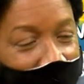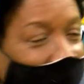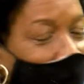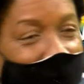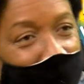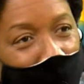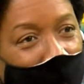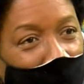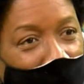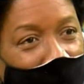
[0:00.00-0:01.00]
And that's not the
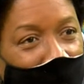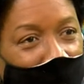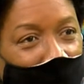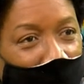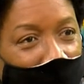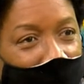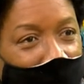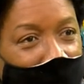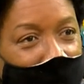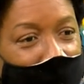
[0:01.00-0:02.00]
role of the public
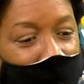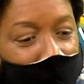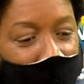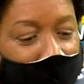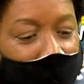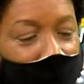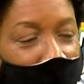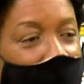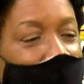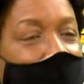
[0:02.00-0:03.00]
accounts. Mm-hmm. You
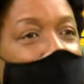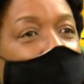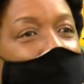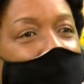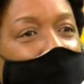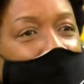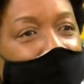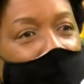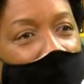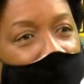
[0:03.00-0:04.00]
oversee what was
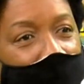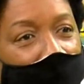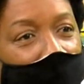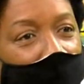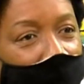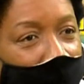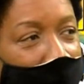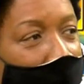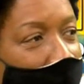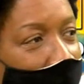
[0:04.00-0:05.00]
submitted
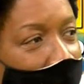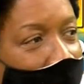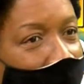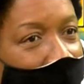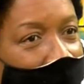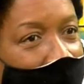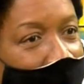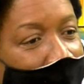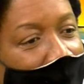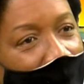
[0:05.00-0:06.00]
from the audit
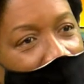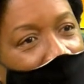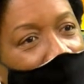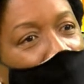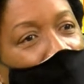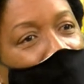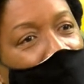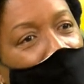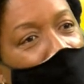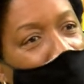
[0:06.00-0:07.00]
office and then
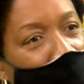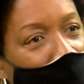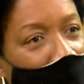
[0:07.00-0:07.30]
question those who